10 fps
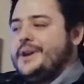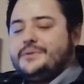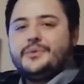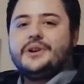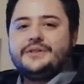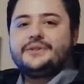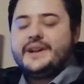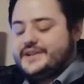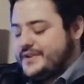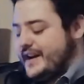maybe we're on the
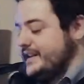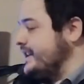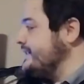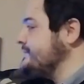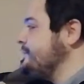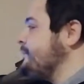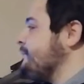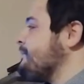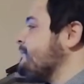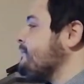right track now.
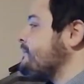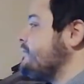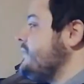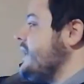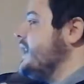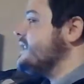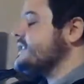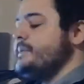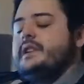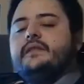
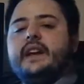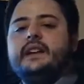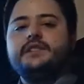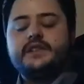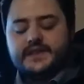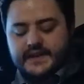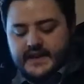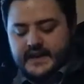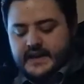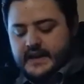Some of the advantages
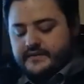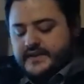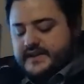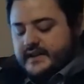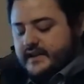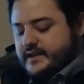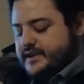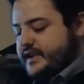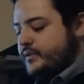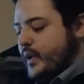of this
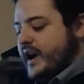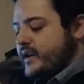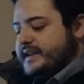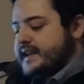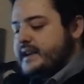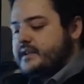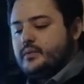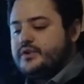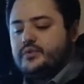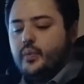technology: why exactly
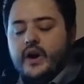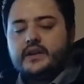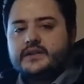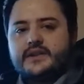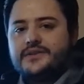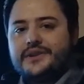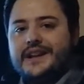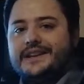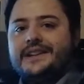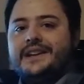would you want to
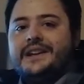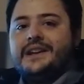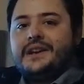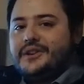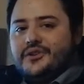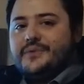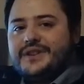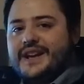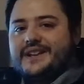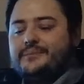create a
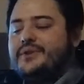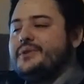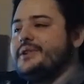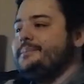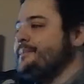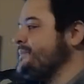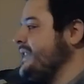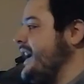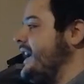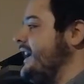human-like computer?
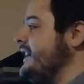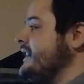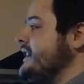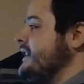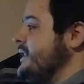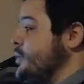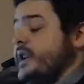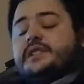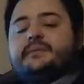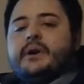
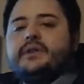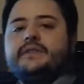We'll get smarter